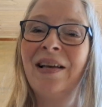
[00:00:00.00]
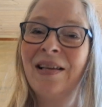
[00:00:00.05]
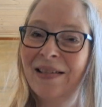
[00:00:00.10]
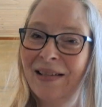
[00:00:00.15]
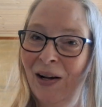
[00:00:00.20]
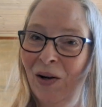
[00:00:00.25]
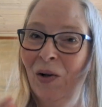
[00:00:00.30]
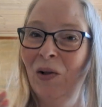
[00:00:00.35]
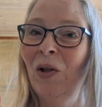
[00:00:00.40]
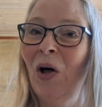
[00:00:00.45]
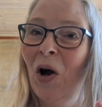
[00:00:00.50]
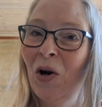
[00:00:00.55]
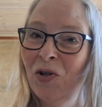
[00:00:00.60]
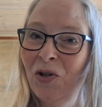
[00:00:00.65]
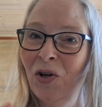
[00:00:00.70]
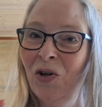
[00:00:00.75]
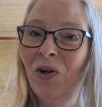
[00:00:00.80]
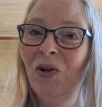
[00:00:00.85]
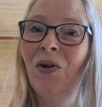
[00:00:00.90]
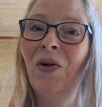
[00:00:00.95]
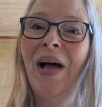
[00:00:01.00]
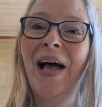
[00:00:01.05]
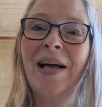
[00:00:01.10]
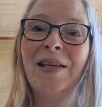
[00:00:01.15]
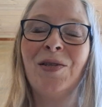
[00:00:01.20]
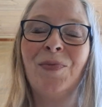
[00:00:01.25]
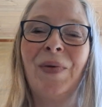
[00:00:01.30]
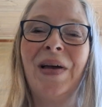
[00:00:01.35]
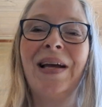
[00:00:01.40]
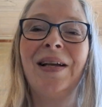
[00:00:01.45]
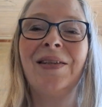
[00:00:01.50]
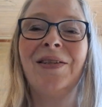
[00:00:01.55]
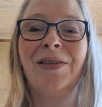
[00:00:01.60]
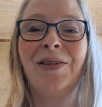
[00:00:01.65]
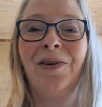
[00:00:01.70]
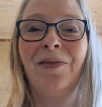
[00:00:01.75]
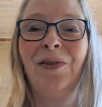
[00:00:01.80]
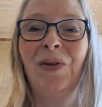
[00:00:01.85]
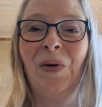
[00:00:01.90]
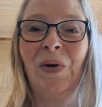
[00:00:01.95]
psychological aspects
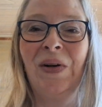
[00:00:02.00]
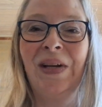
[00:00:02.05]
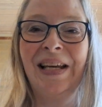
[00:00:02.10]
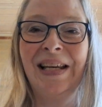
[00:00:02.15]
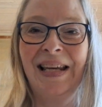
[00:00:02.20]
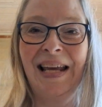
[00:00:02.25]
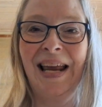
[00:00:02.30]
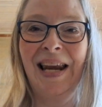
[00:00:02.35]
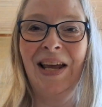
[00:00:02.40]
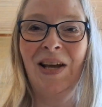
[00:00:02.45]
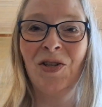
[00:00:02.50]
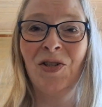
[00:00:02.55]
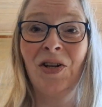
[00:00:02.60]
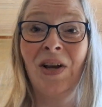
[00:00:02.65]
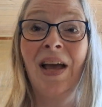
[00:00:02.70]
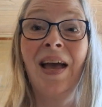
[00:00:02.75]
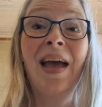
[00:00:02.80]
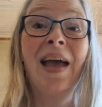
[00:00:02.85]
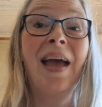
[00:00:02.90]
of learning Danish,